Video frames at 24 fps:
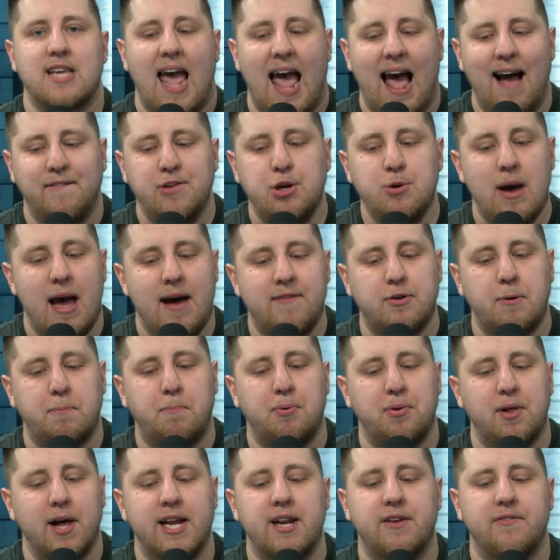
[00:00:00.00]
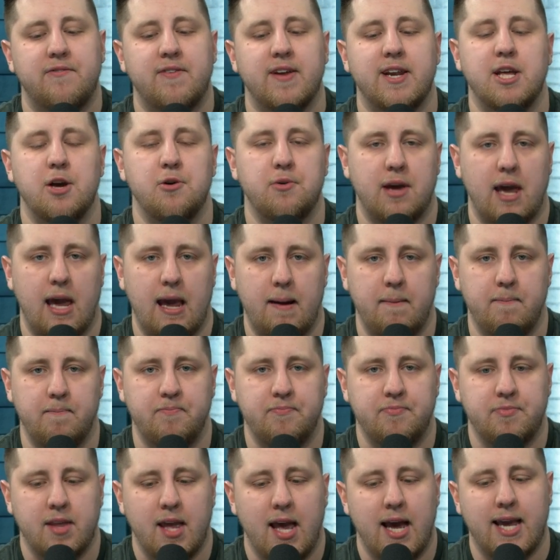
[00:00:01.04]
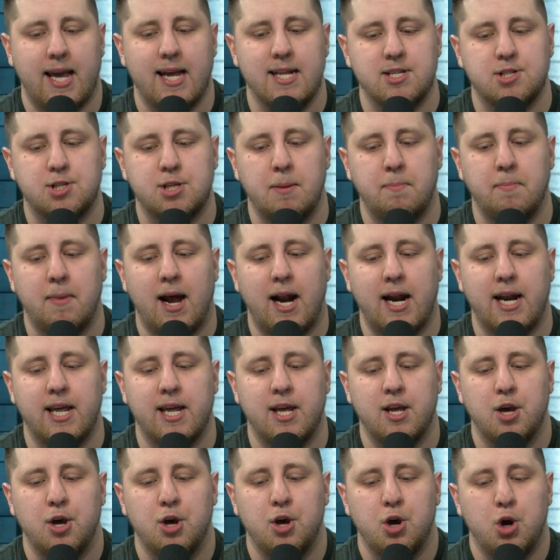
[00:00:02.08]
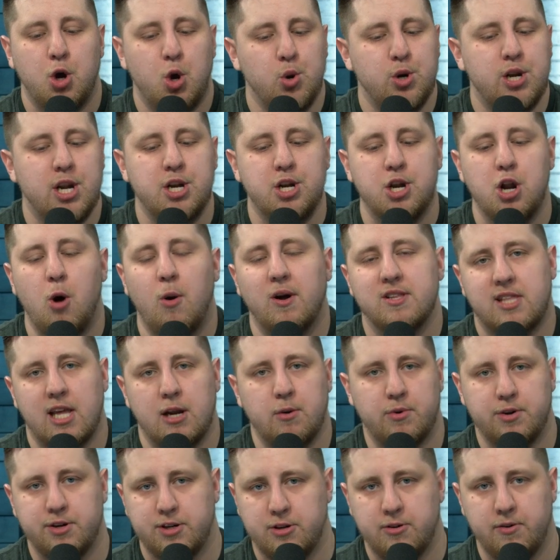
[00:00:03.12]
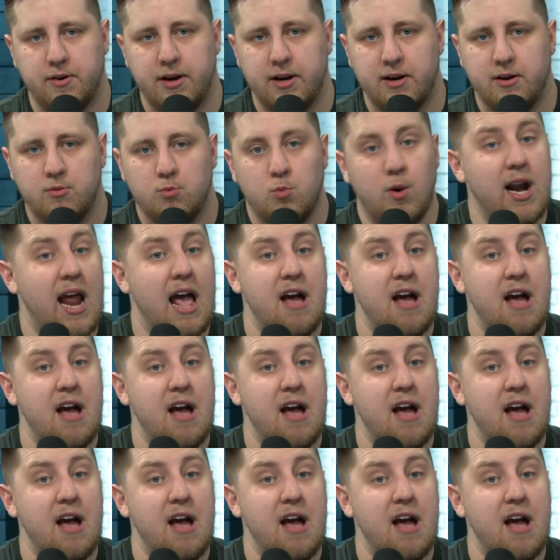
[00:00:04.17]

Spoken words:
have you ever played a video game against somebody who didn't know what they were doing, right?